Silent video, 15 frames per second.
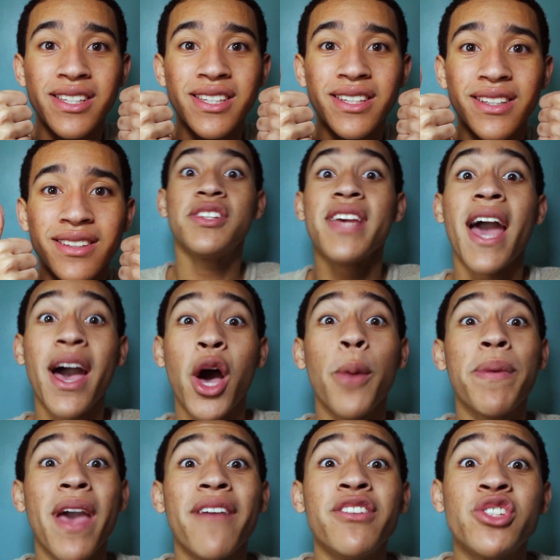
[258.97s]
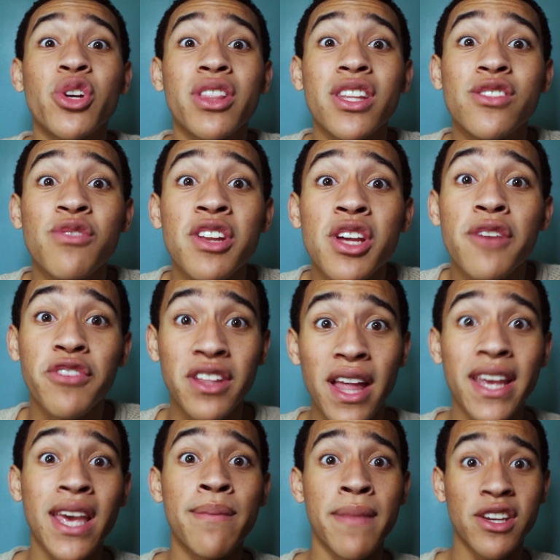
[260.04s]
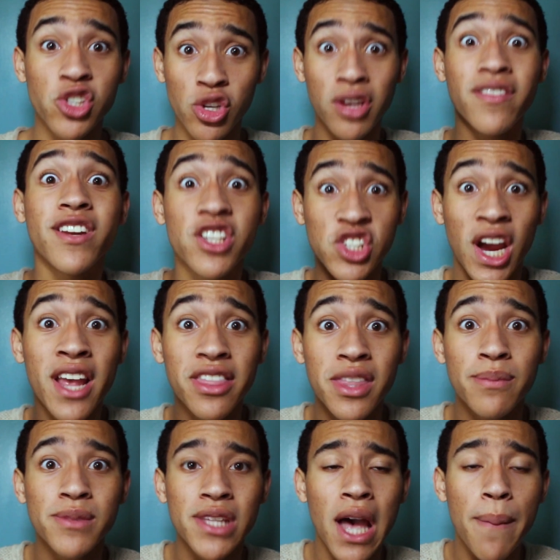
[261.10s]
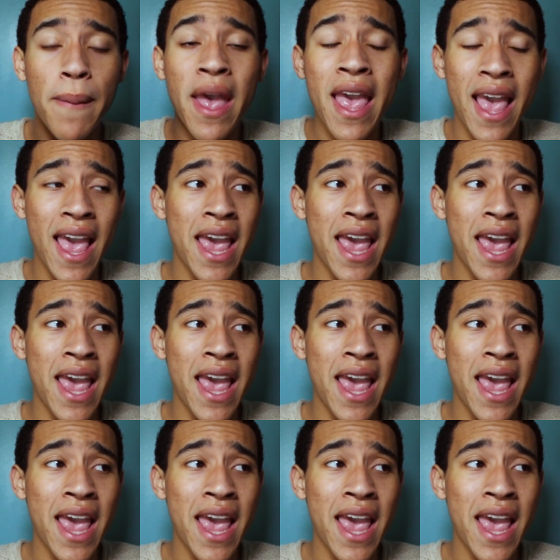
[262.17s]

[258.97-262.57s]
So yeah, I hope you have enjoyed this video. If you like it, make sure you give it a giant thumbs up.